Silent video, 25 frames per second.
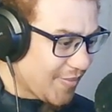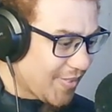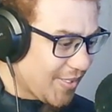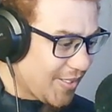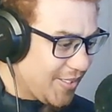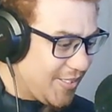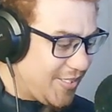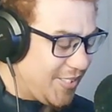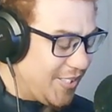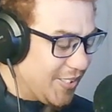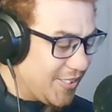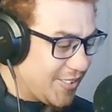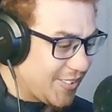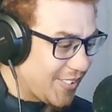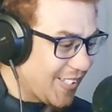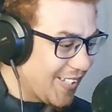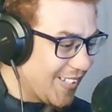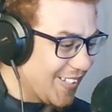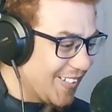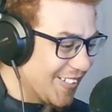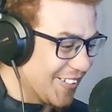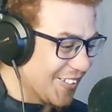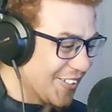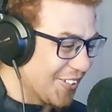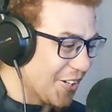Just let
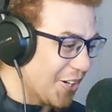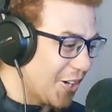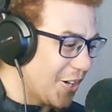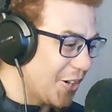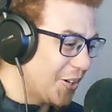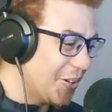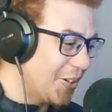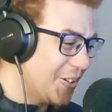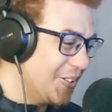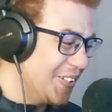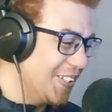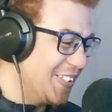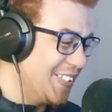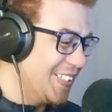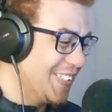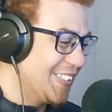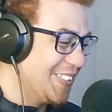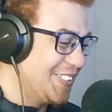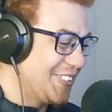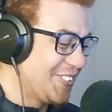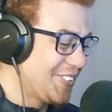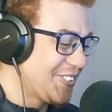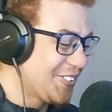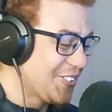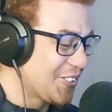her go.
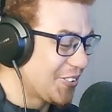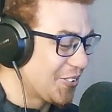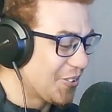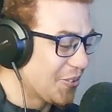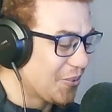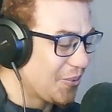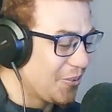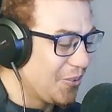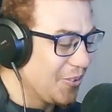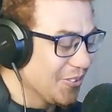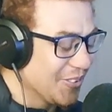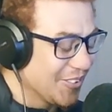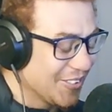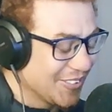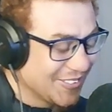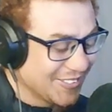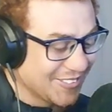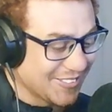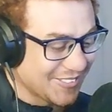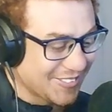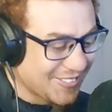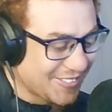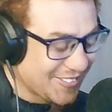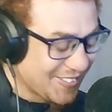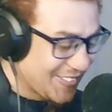Dude, Norn
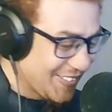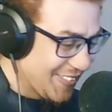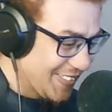is